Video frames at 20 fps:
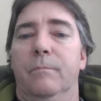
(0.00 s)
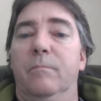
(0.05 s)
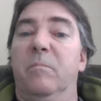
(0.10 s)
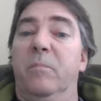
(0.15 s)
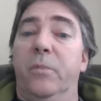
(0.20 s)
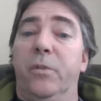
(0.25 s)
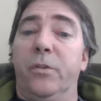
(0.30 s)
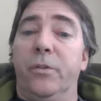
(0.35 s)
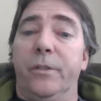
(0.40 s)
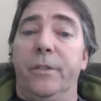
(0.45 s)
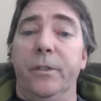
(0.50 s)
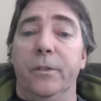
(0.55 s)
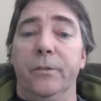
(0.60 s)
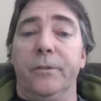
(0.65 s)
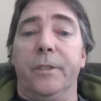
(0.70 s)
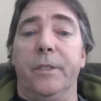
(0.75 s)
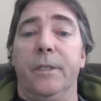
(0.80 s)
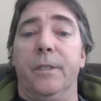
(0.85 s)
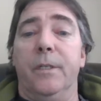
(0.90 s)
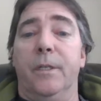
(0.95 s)

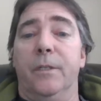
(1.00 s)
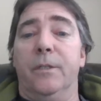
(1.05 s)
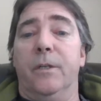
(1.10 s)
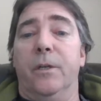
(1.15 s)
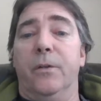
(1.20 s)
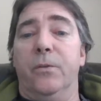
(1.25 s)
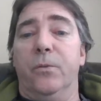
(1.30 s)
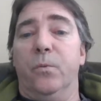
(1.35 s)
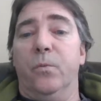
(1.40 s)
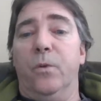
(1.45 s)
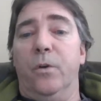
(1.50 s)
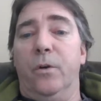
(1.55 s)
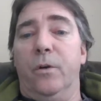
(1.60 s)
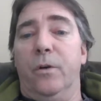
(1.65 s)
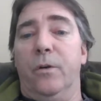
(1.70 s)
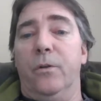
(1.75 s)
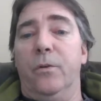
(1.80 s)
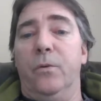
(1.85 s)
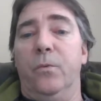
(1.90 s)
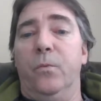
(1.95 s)
stilted, another
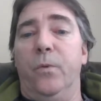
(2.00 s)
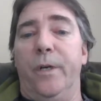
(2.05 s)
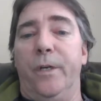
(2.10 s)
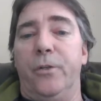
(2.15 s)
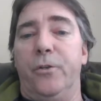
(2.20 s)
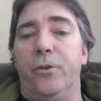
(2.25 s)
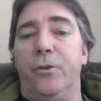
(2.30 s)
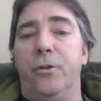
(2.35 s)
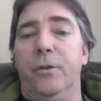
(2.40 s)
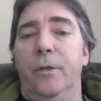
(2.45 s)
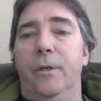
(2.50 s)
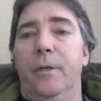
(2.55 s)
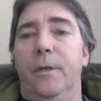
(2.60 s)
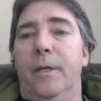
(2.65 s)
word, which